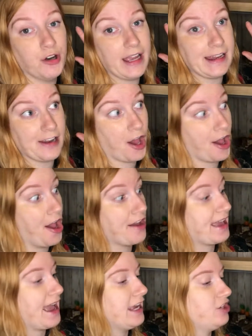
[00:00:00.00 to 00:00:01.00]
in her
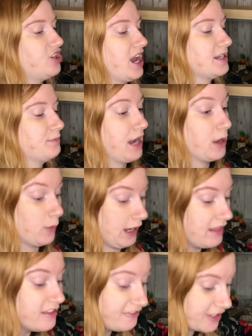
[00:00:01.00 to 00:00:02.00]
cage yet, but I will
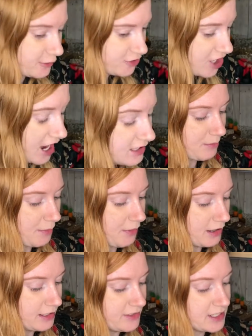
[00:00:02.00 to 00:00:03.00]
in the future. My
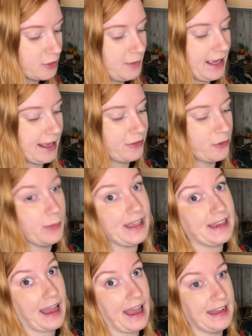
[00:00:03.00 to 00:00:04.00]
partner is coming at the
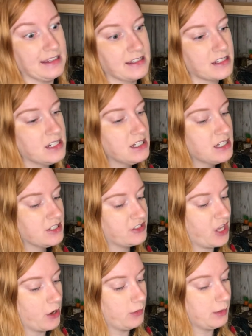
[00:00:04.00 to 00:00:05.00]
weekend,
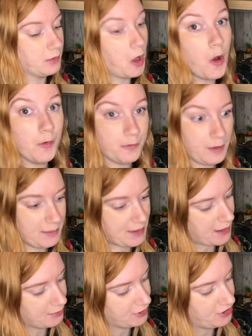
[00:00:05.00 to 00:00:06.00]
so we will hopefully be
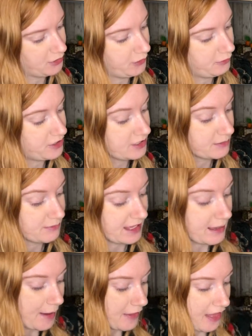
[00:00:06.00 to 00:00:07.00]
able to do
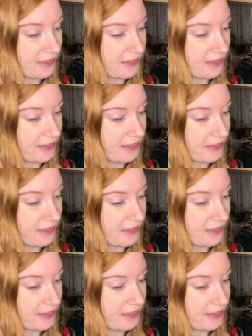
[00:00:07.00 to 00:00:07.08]
something about that